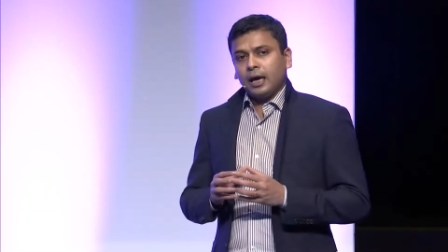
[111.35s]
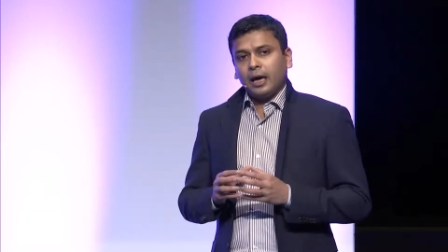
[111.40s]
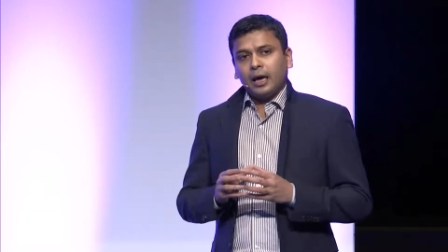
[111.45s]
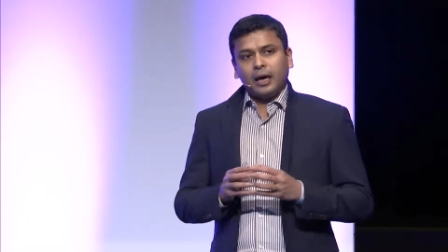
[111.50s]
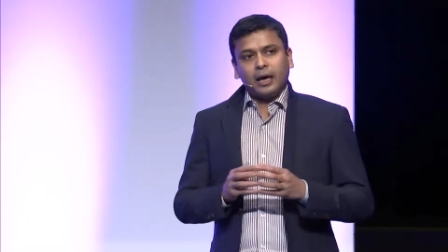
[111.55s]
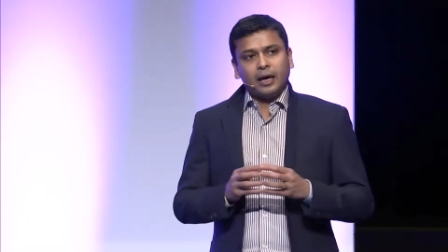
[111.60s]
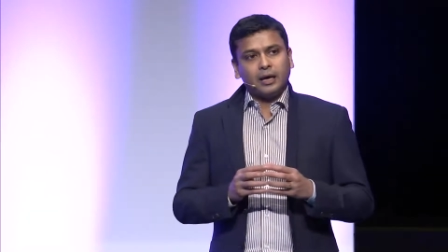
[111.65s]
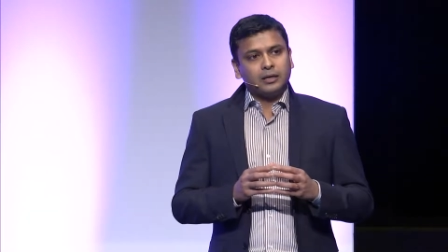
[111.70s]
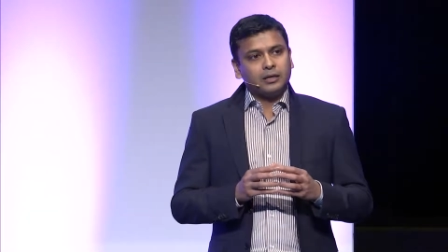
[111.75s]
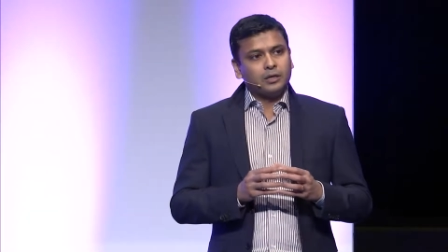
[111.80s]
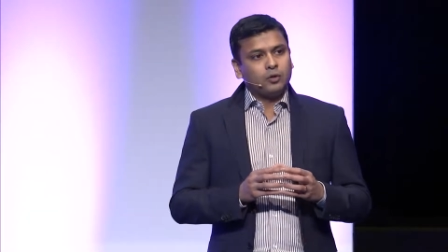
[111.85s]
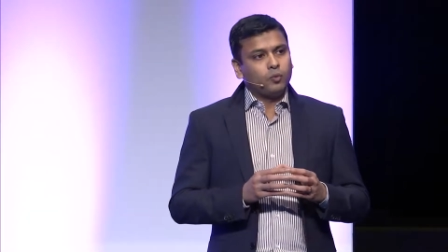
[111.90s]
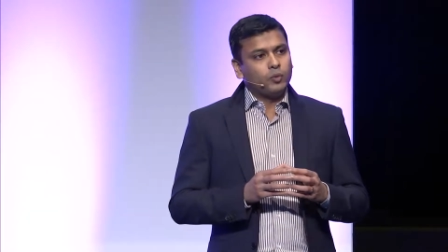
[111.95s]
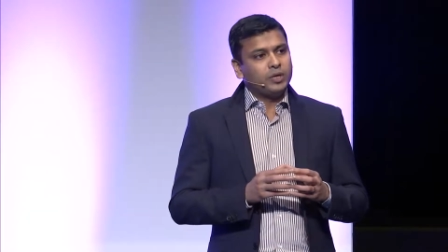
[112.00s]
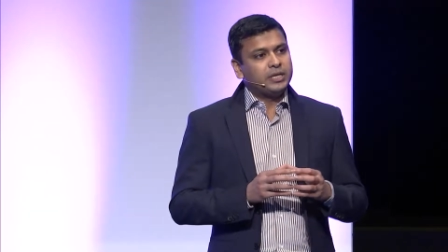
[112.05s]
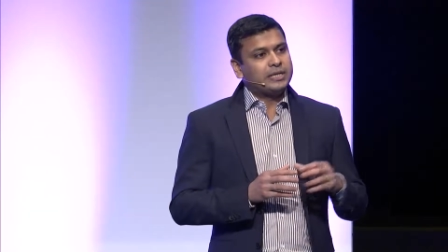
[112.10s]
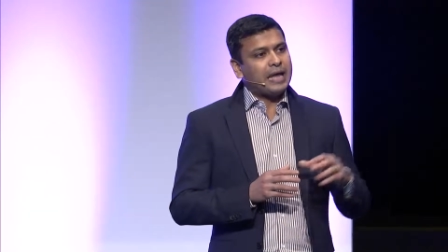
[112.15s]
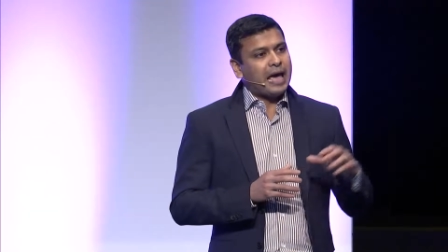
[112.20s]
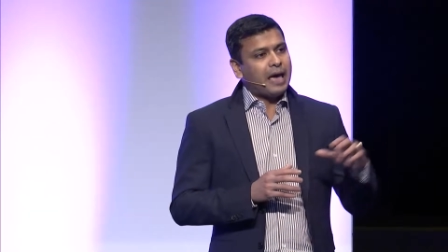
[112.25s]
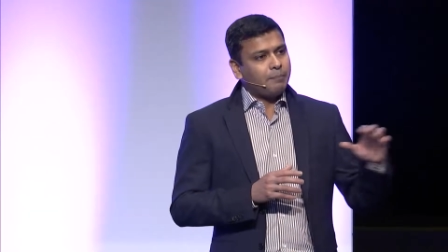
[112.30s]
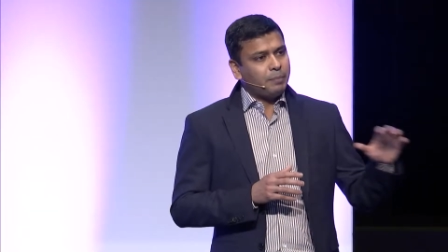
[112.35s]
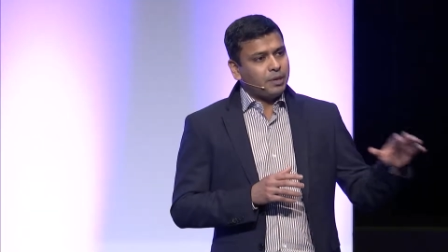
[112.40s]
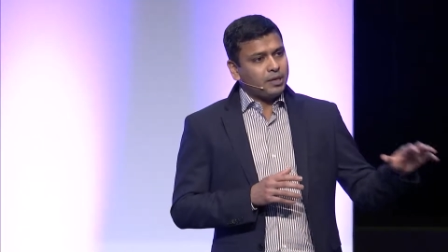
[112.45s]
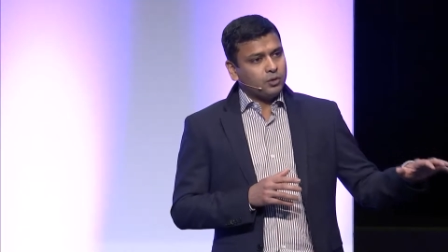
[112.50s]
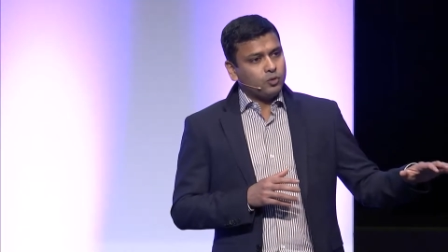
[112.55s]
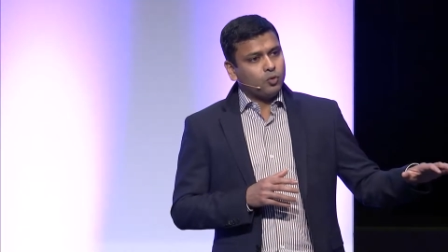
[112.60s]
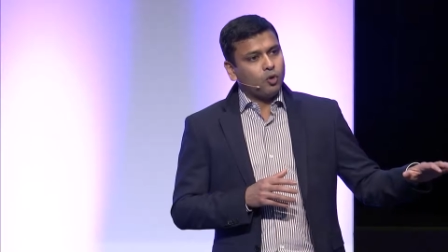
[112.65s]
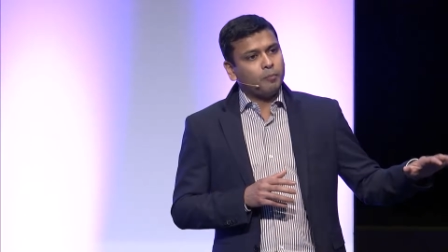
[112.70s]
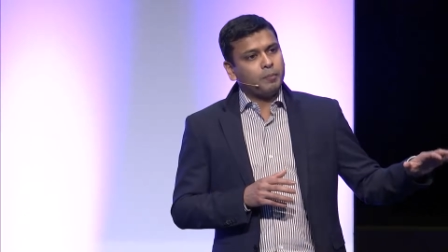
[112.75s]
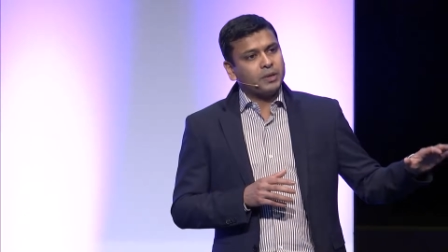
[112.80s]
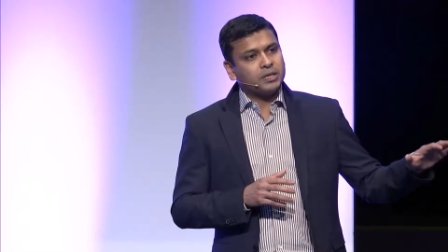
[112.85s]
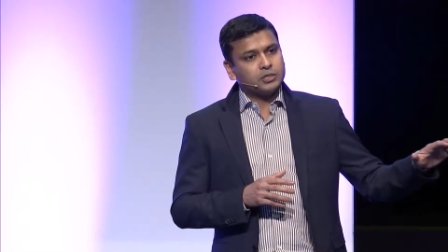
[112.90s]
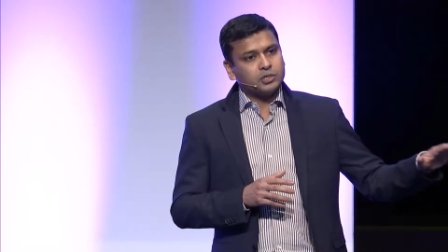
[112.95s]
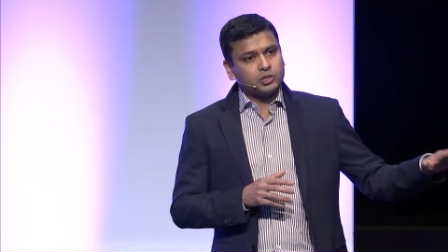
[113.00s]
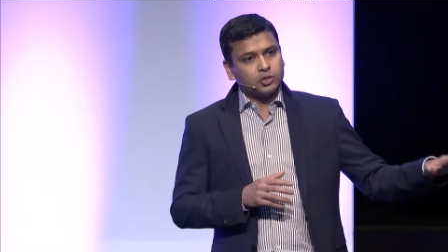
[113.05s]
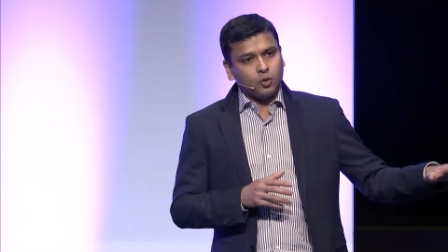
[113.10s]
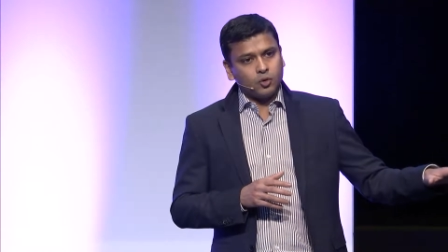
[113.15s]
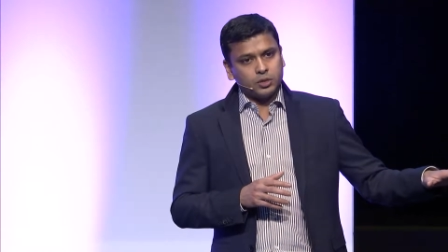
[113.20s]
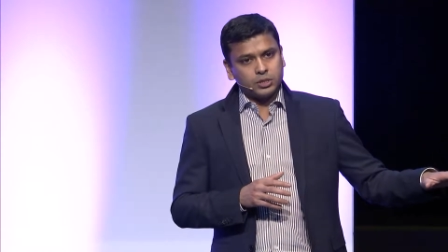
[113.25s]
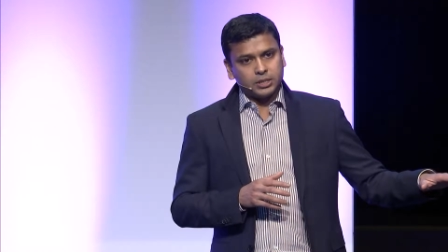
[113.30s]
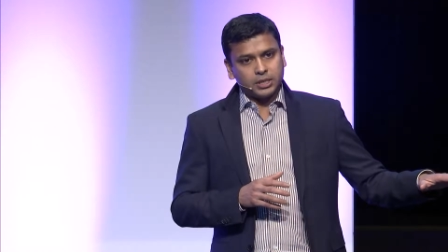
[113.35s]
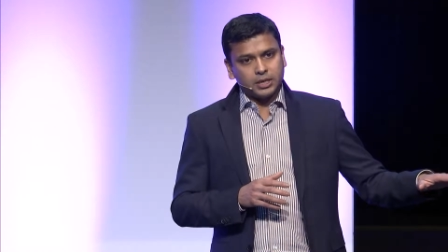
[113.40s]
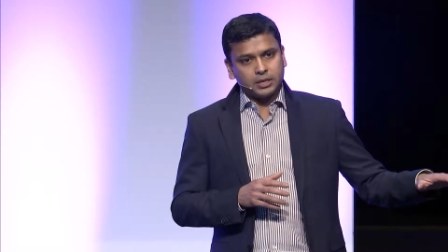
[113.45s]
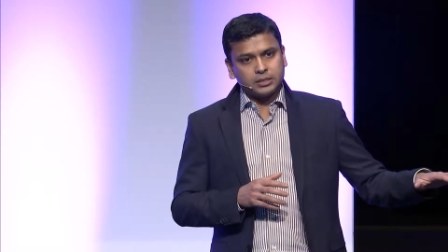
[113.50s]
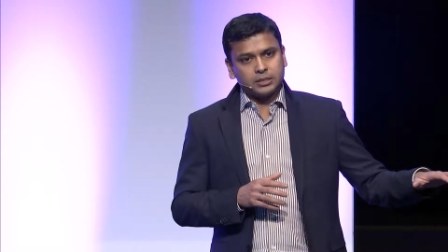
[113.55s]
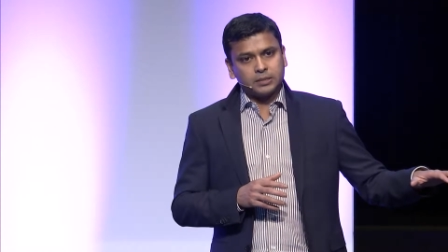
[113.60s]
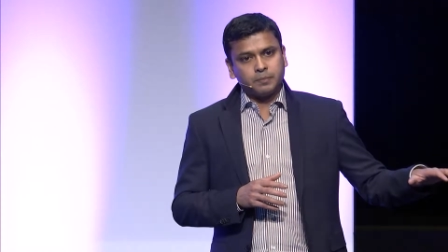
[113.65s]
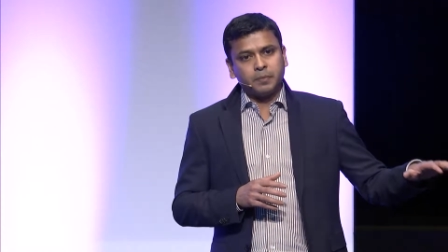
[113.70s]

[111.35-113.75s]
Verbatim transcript: and we tap into open sources,